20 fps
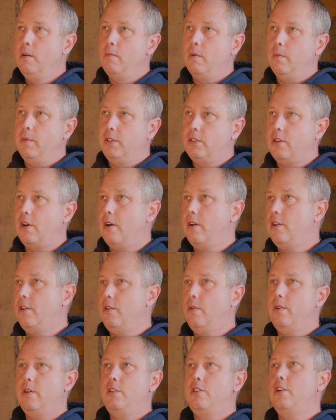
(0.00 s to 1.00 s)
When we
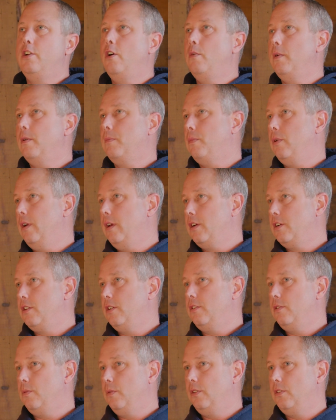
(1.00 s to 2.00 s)
started doing genomic
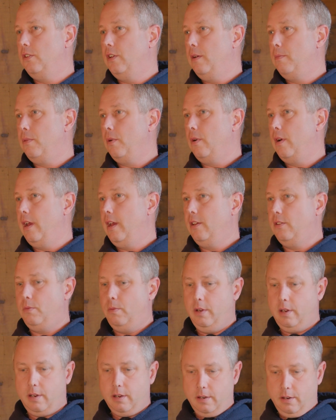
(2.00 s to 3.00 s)
predictions with SNP
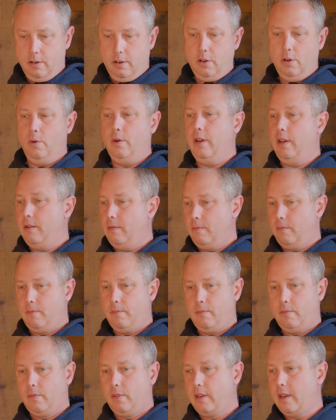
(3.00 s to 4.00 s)
arrays, we could do it
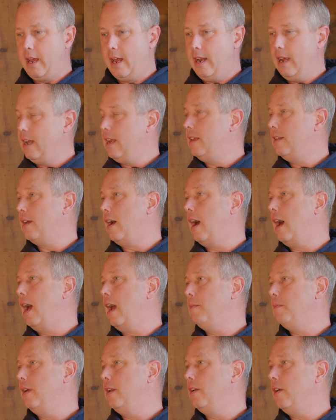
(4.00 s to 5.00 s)
at any
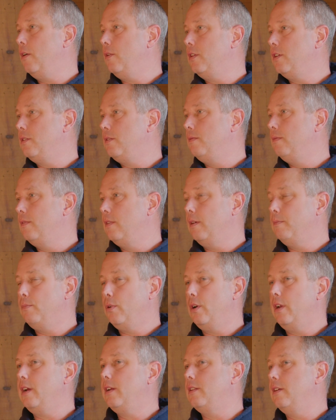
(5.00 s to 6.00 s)
time and know the
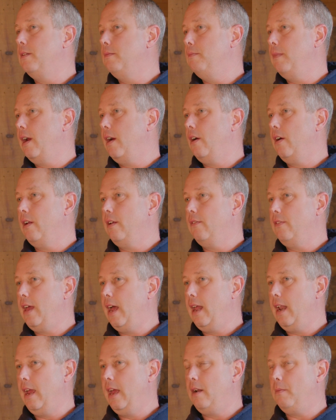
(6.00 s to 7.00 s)
predicted merit of
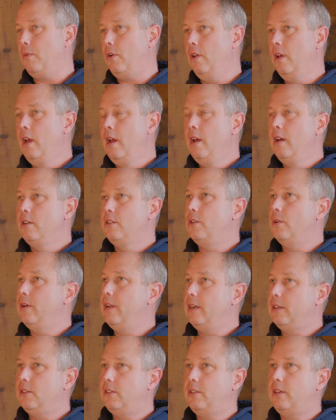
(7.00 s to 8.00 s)
that animal.
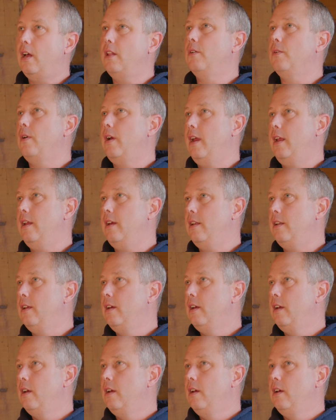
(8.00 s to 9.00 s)
So it
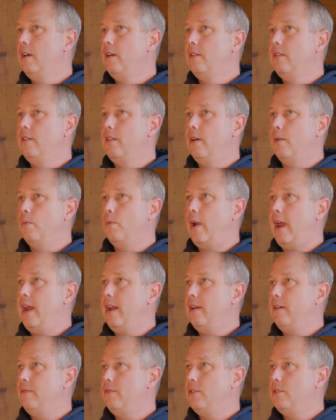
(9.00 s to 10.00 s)
accelerated the
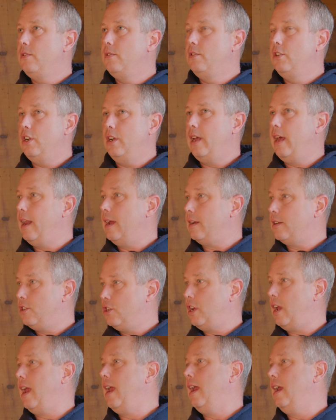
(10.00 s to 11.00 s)
rate of
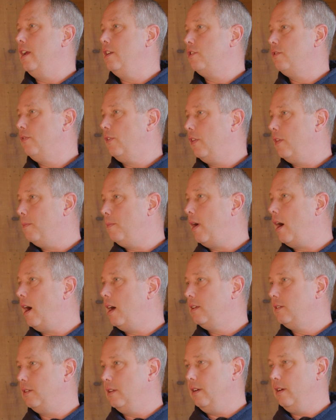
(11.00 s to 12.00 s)
genetic change for the
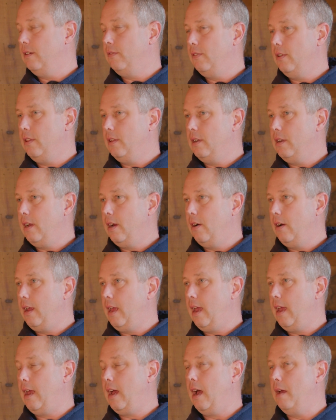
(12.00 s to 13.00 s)
positive in the
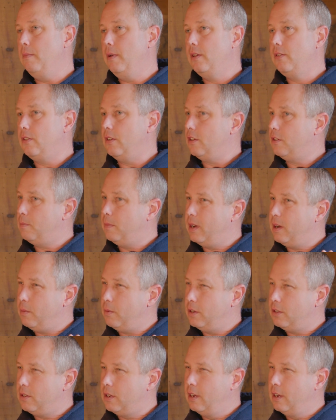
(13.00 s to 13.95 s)
dairy AI business, but